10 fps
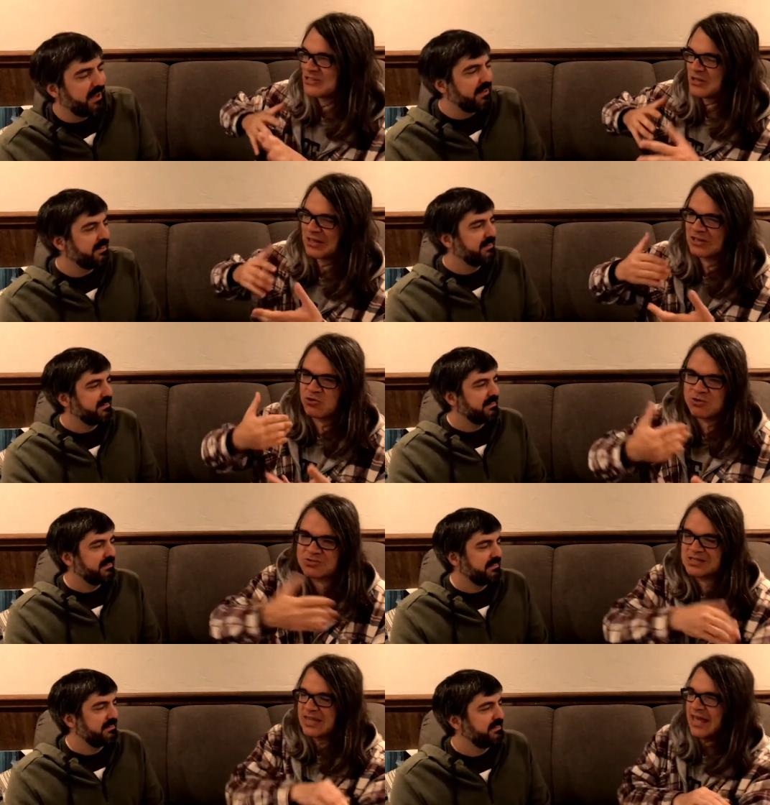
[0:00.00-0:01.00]
Speaker 1: like like you
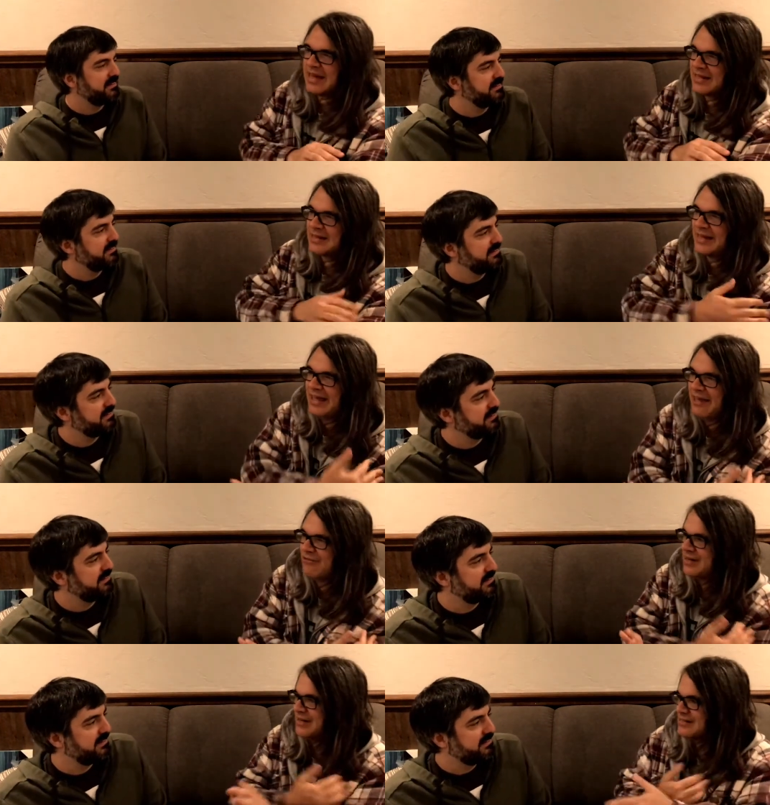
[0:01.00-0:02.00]
don't see any like
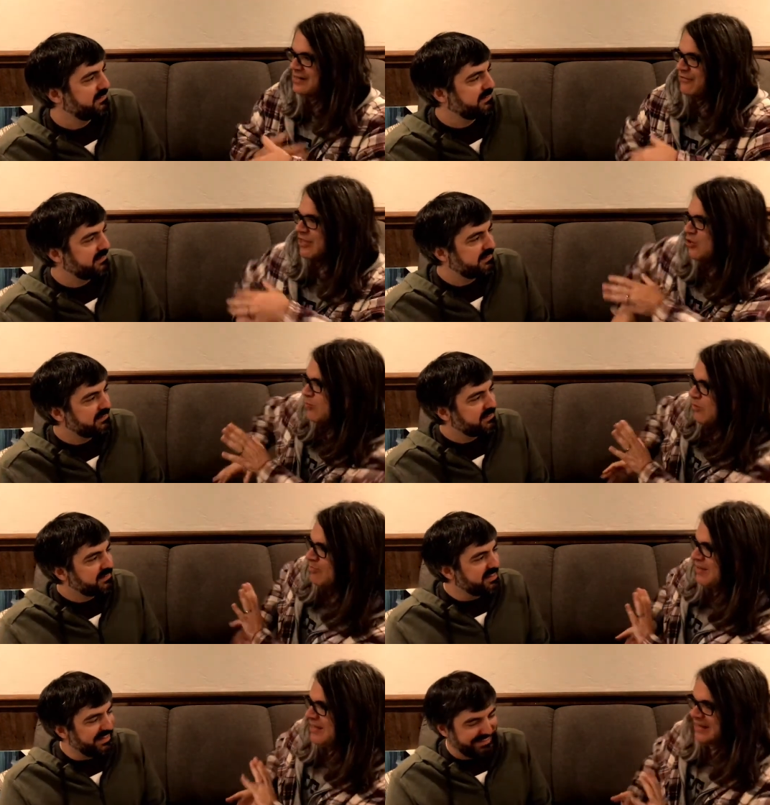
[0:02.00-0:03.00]
evidence of a human
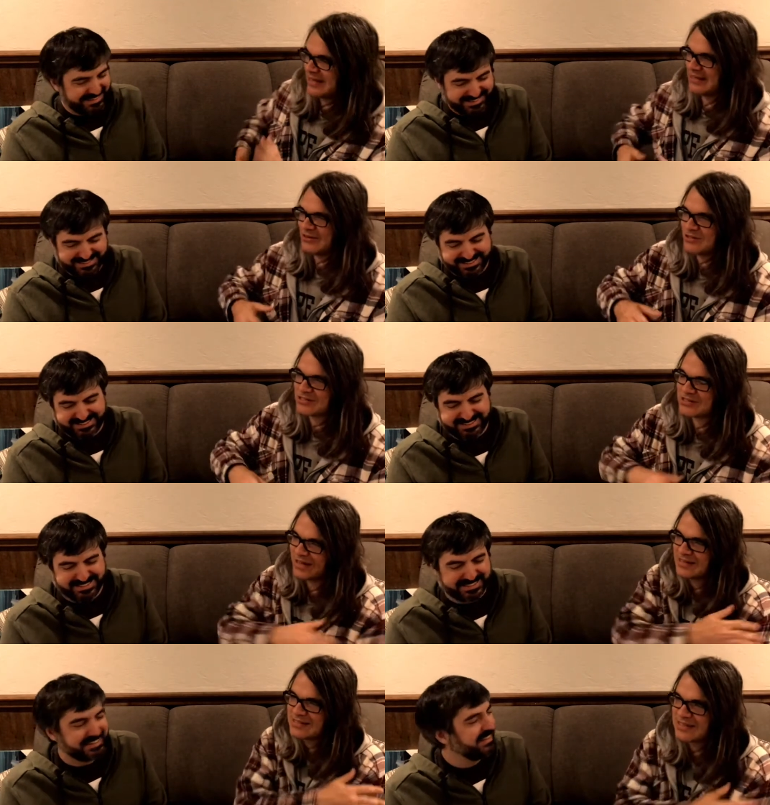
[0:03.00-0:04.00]
being. you just
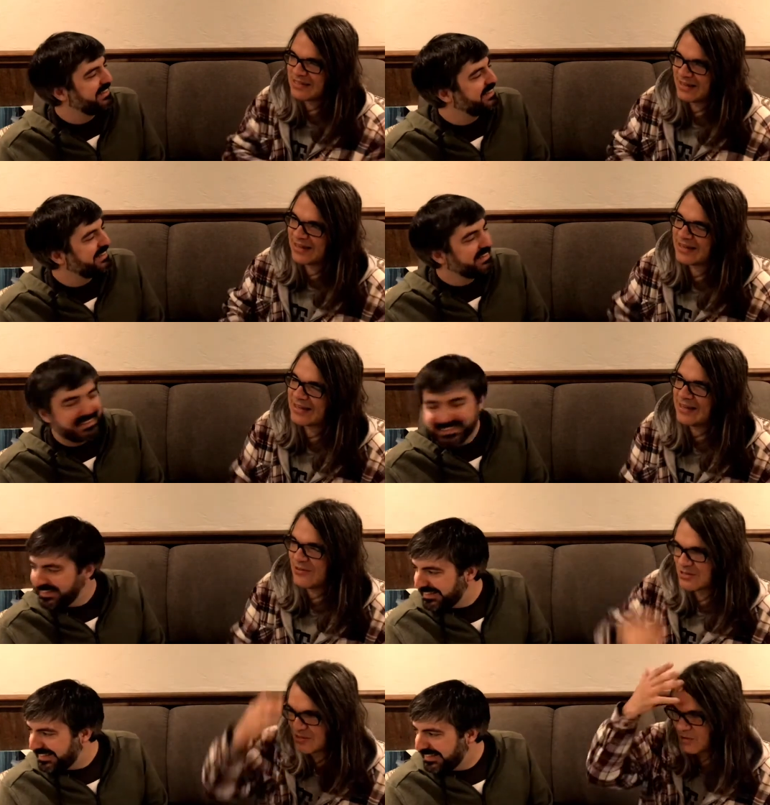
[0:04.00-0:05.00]
kind of see like you know
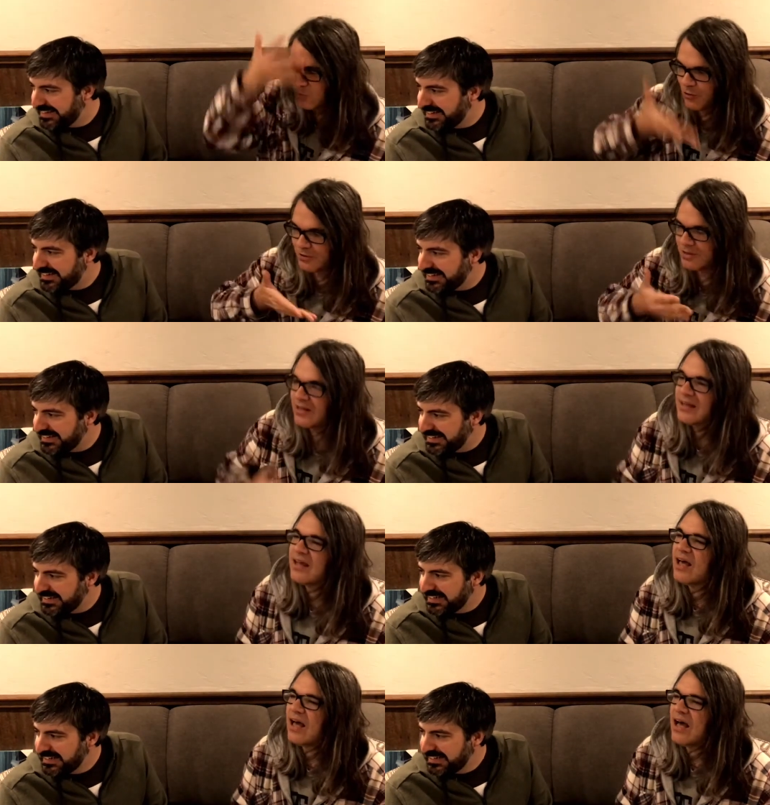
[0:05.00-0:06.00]
this like,
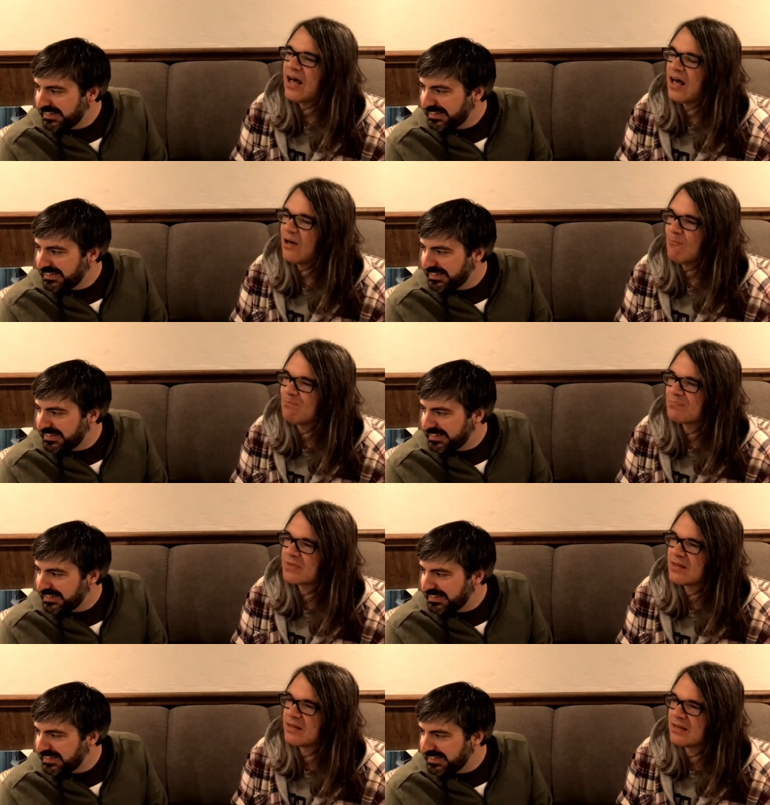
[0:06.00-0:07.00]
um,
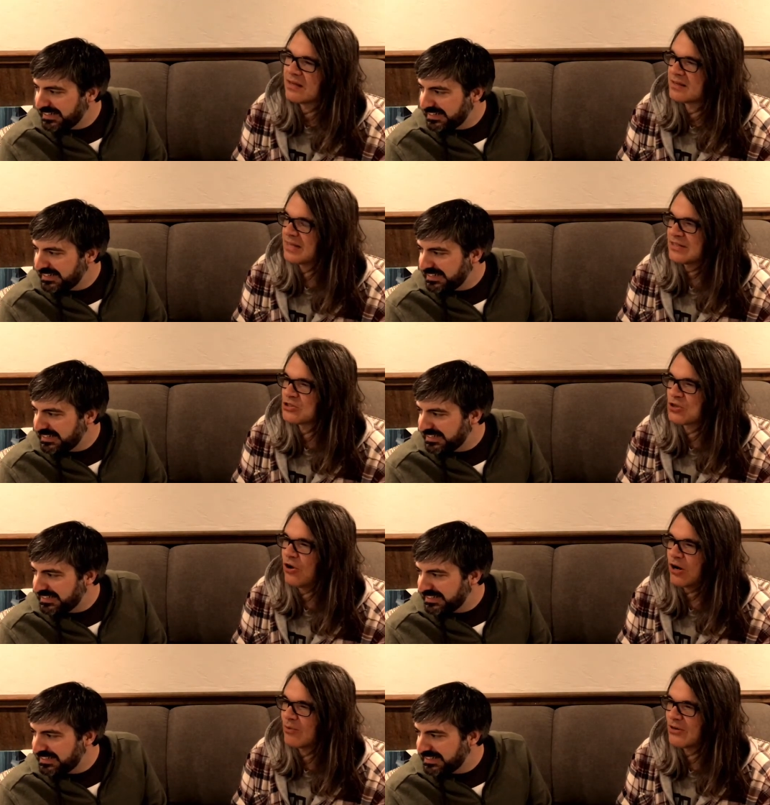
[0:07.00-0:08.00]
yeah, like just
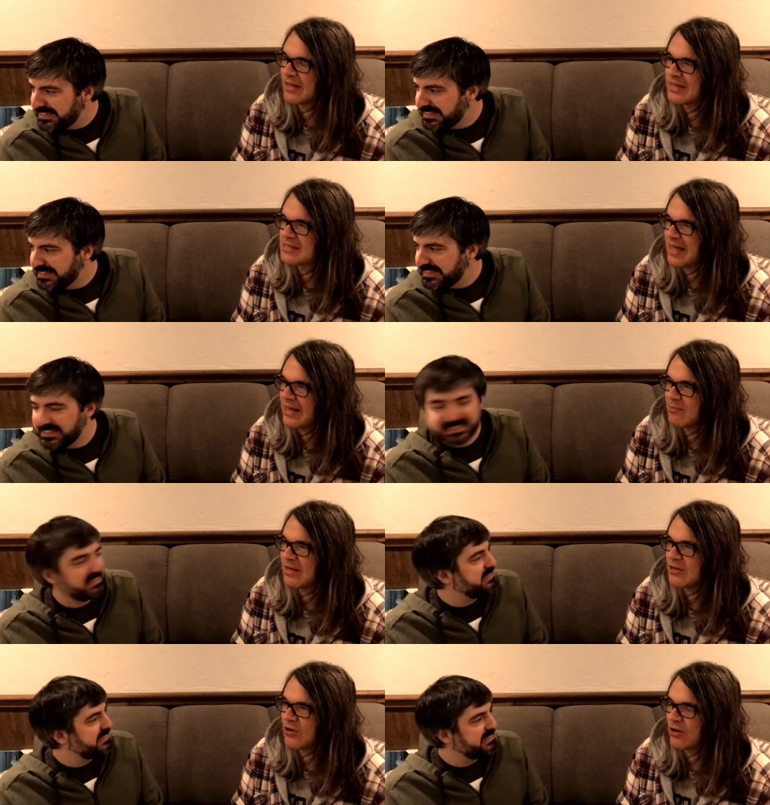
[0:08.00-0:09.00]
armor. Like he's
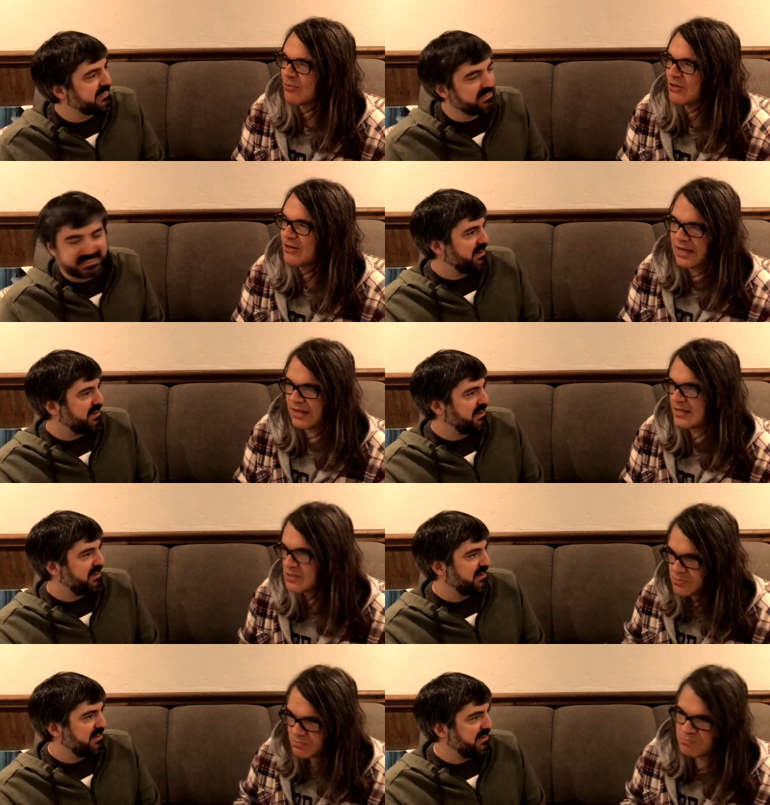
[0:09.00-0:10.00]
animated armor. Yeah,
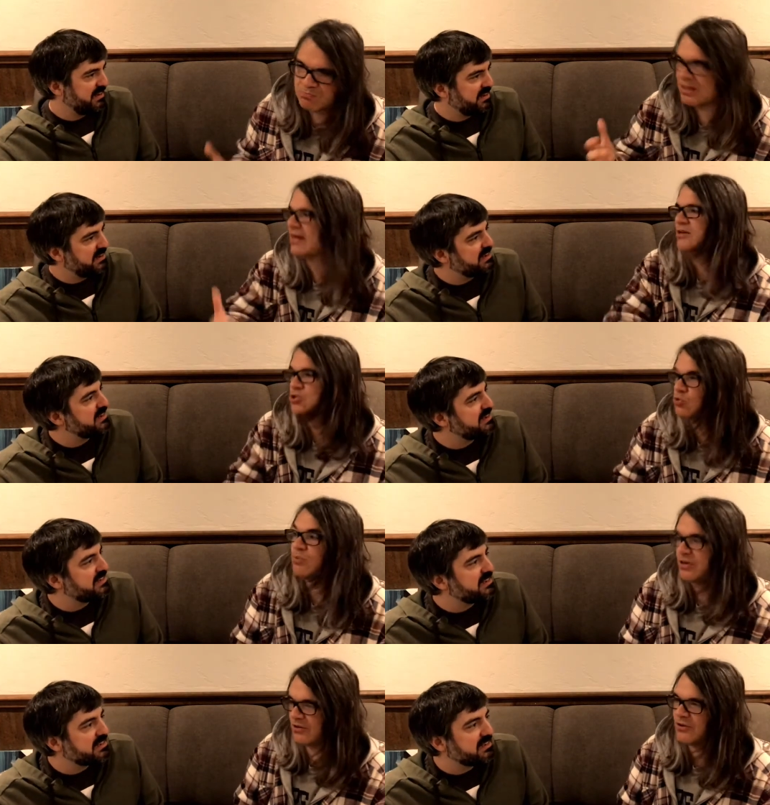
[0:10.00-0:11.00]
he's playing a
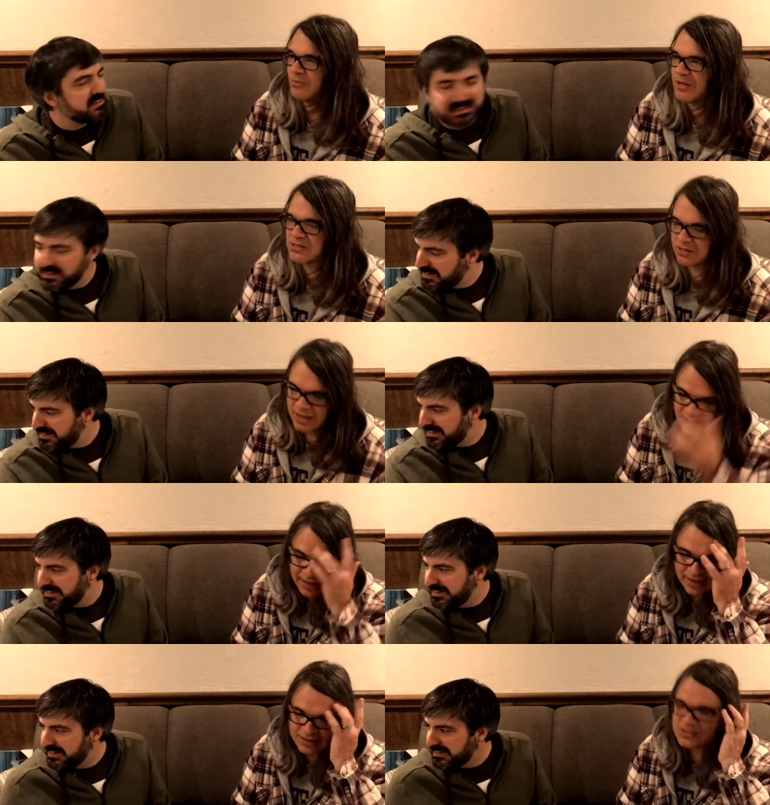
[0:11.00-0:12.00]
superhero basically,
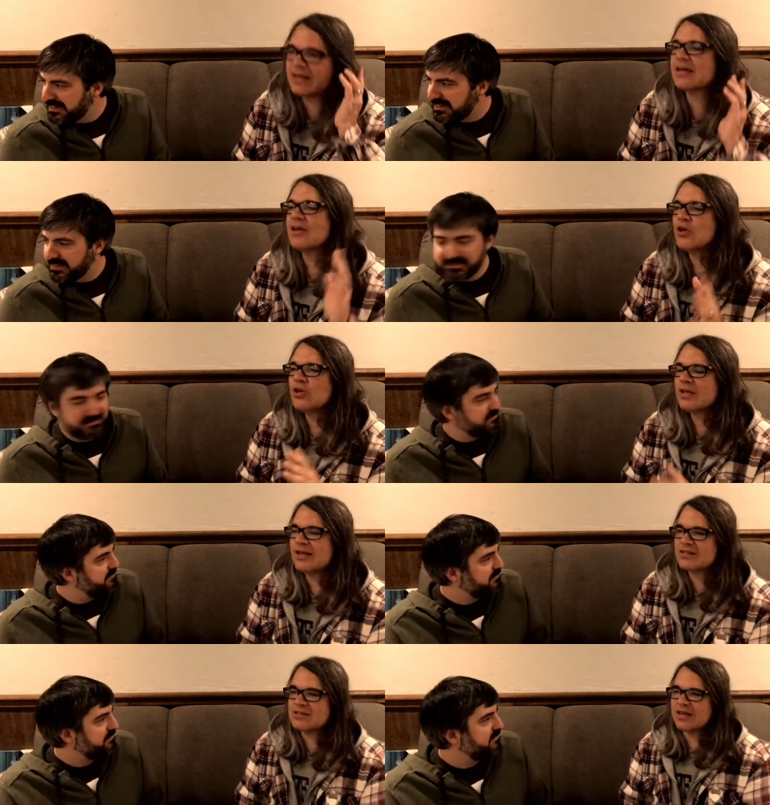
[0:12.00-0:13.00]
and it's like,
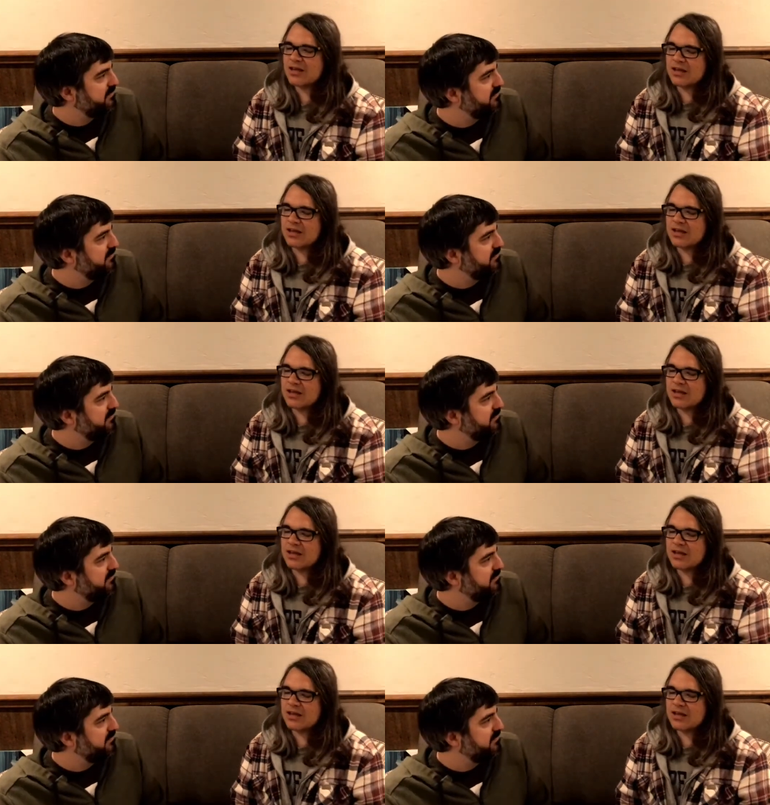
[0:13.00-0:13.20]
it's like,